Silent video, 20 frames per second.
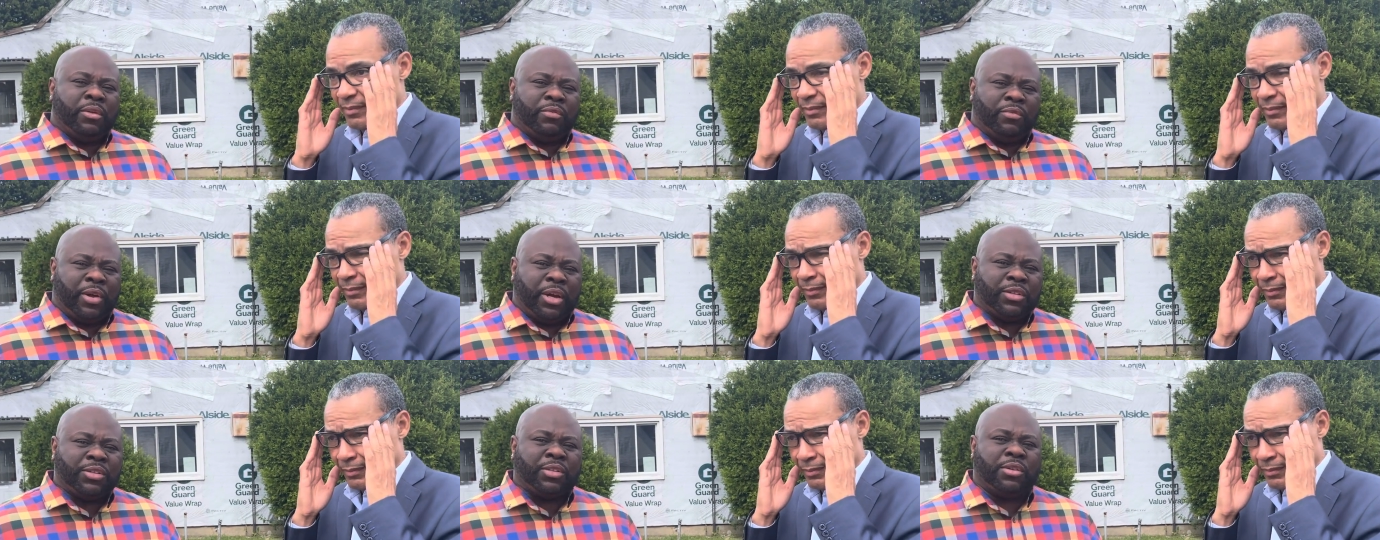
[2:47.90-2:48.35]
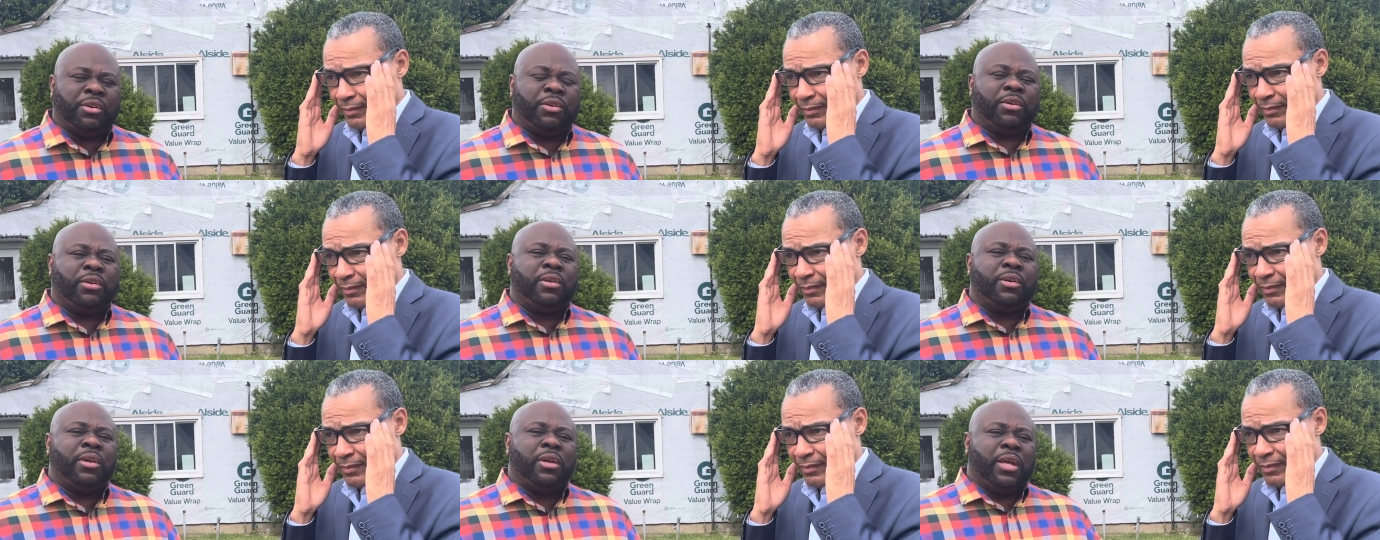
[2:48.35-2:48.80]
Speaker 1: investor
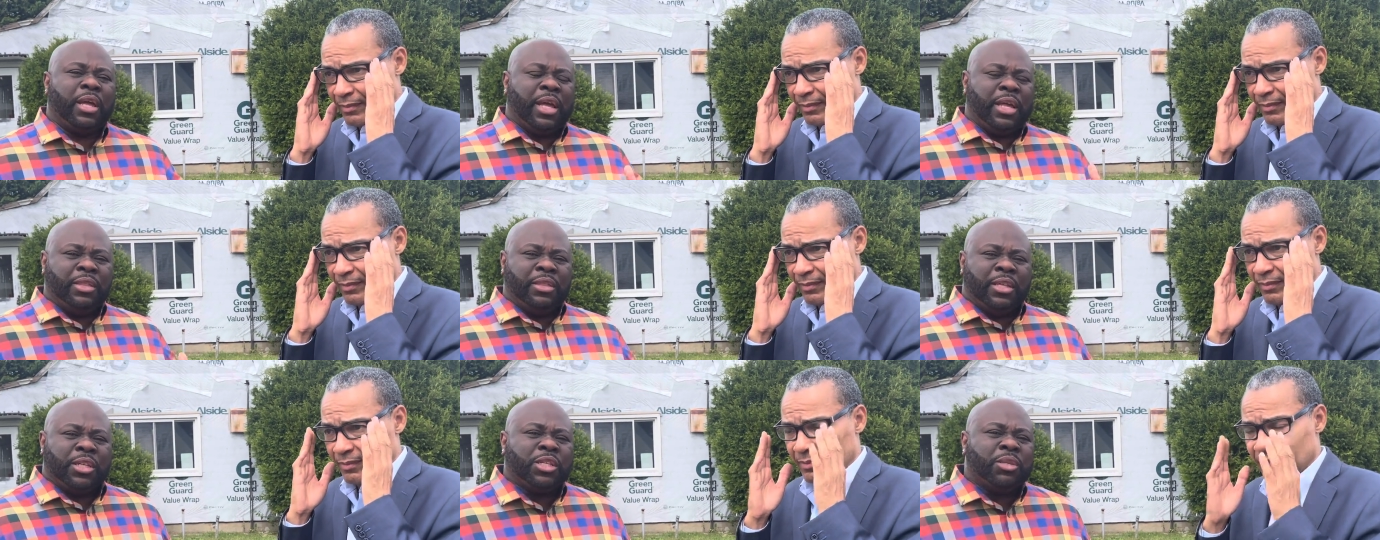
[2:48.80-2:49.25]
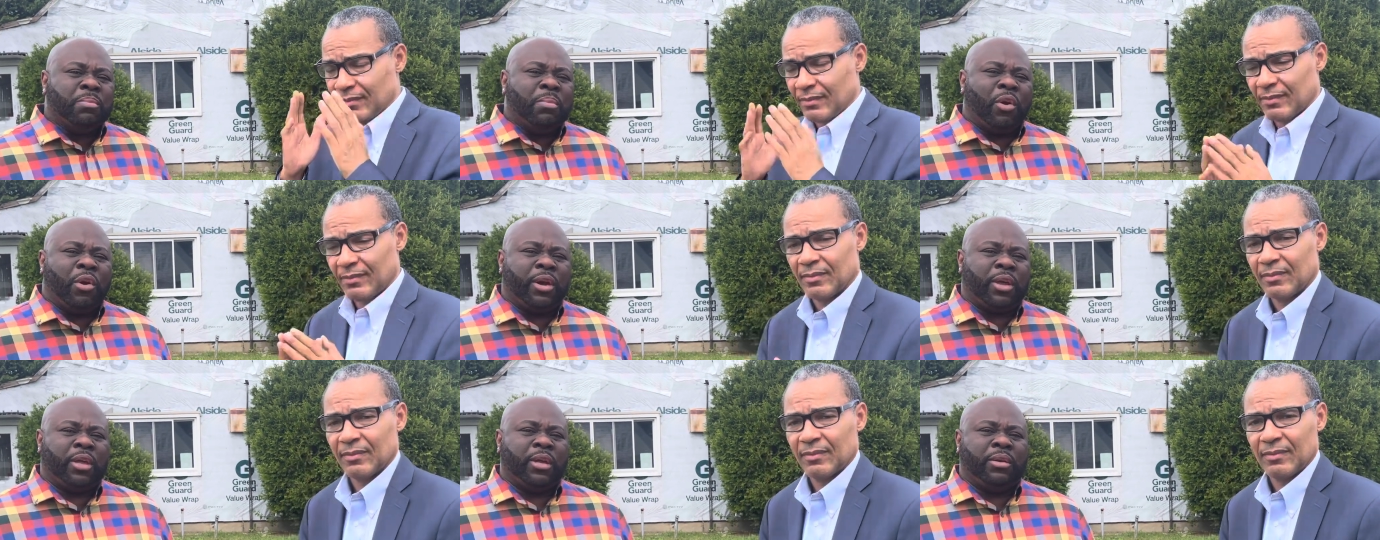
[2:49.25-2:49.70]
in this
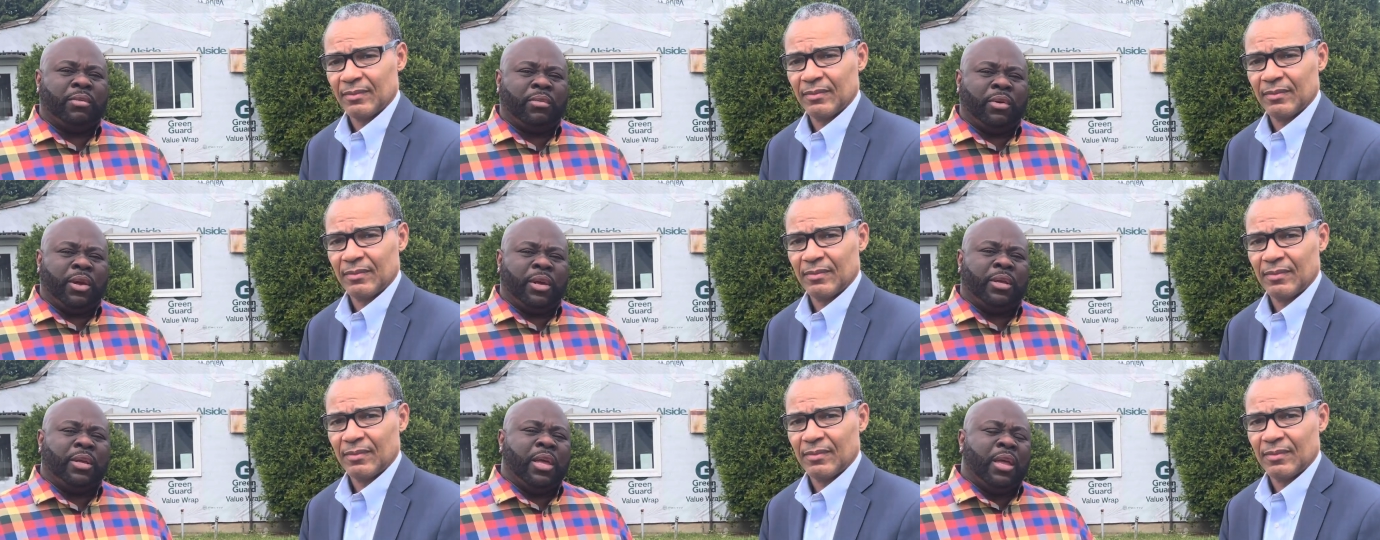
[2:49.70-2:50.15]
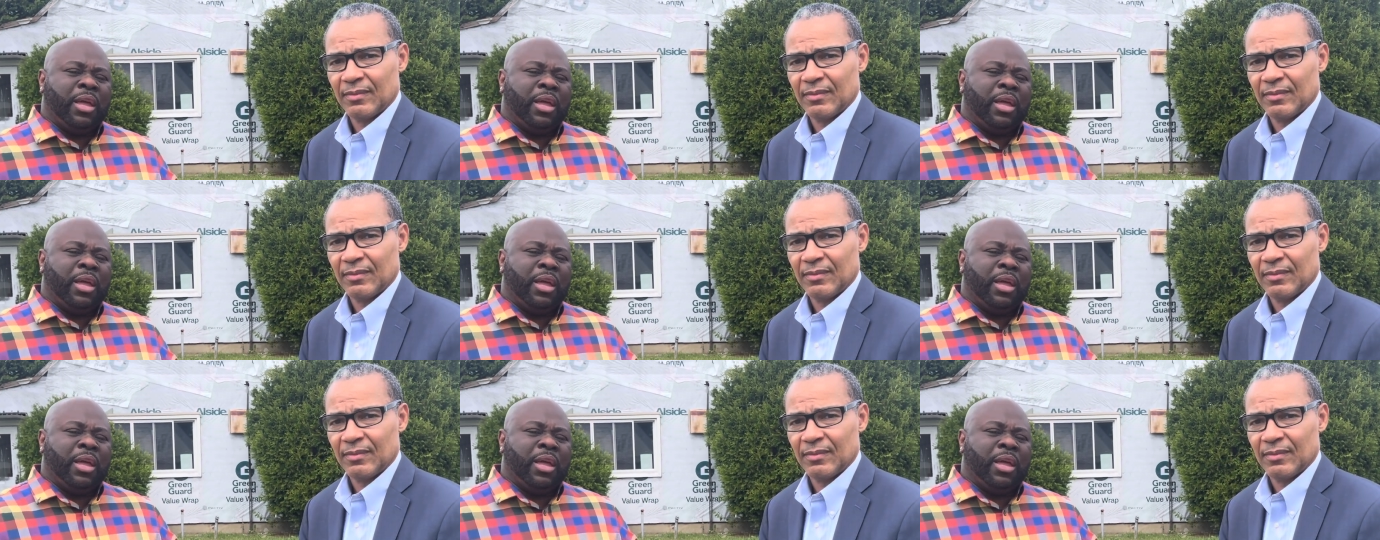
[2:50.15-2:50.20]
market, right?